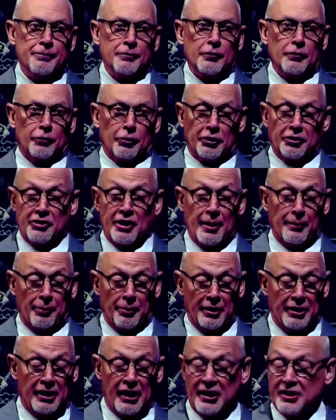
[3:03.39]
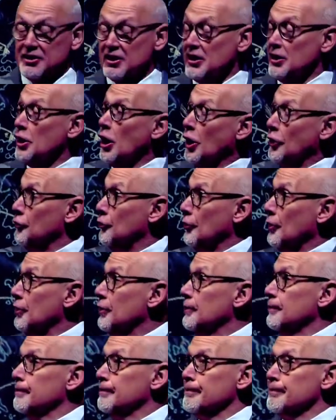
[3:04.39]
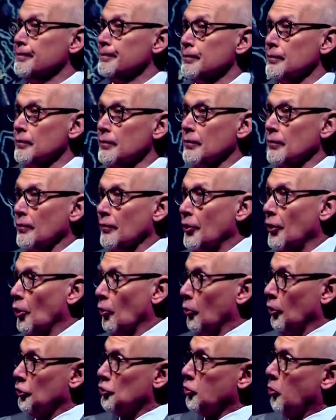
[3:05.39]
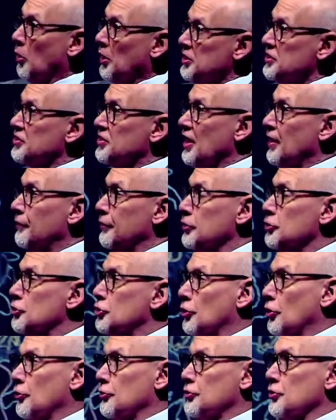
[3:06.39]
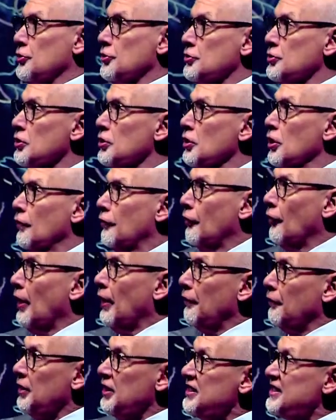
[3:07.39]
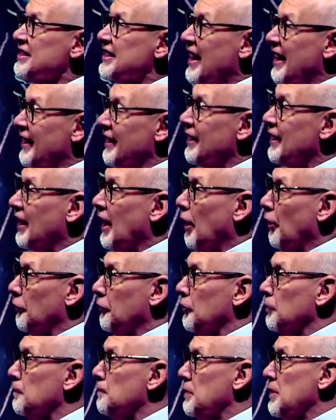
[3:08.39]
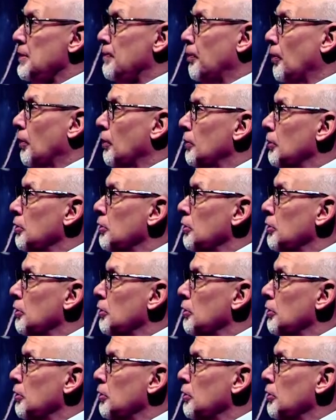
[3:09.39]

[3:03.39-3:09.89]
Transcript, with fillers: For example, in 1900, there were 27 churches for every 10,000 people.